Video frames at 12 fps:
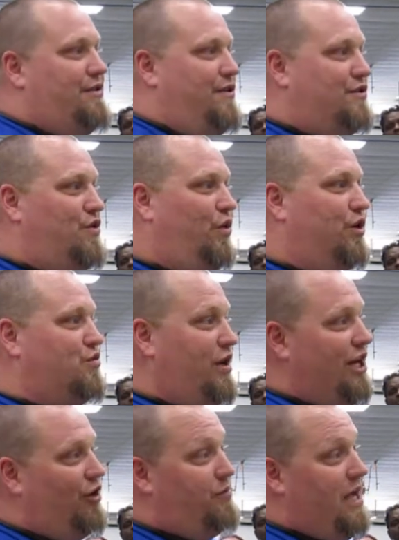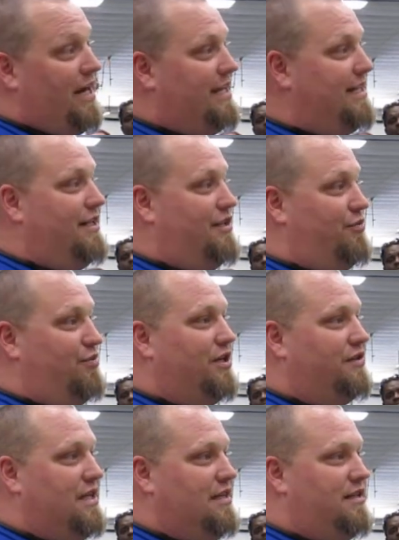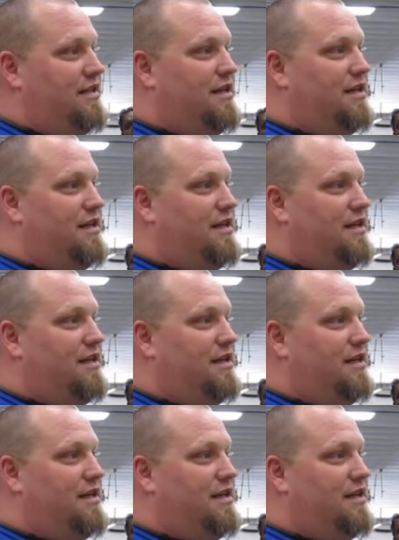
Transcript: those corners will help not get it into the building,